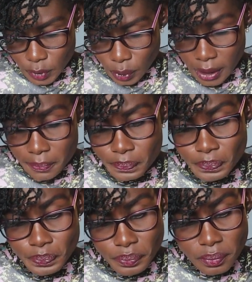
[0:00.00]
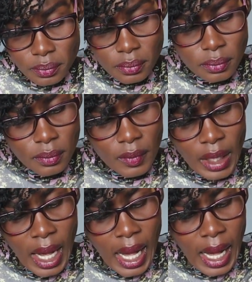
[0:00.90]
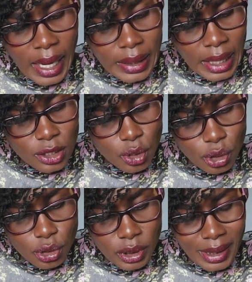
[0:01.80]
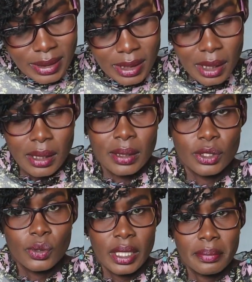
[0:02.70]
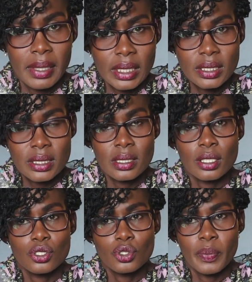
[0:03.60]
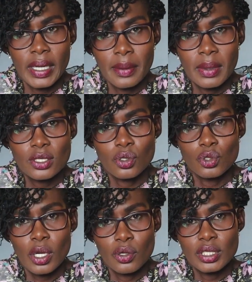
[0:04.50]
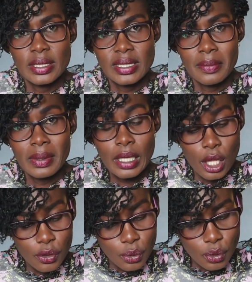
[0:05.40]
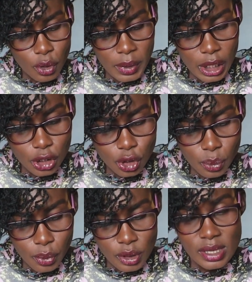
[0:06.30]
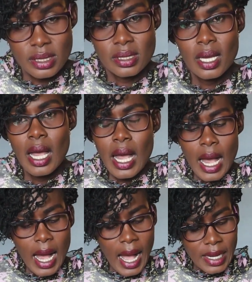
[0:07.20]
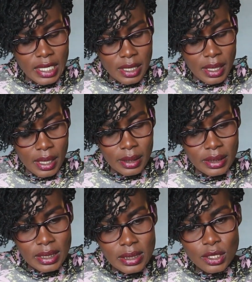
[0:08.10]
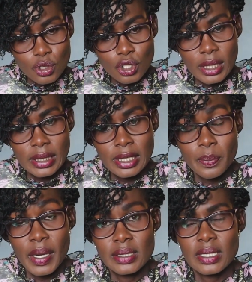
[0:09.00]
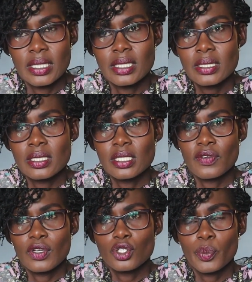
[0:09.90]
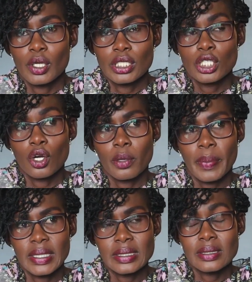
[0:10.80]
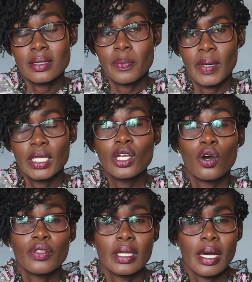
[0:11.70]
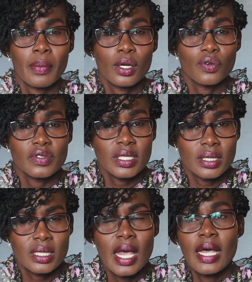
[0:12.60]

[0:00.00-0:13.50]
Okay, I told you that you can make it to parliament or to county assembly through nomination process. This usually depends, and this is given to political parties depending on the number of seats